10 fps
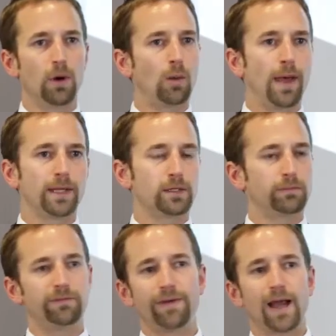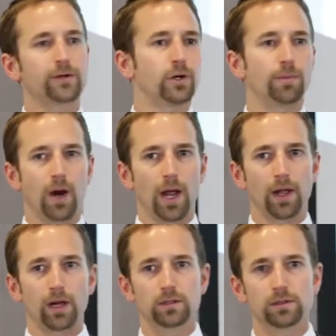momentum factor
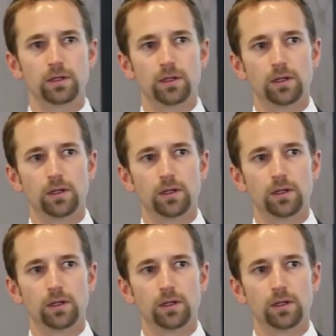product,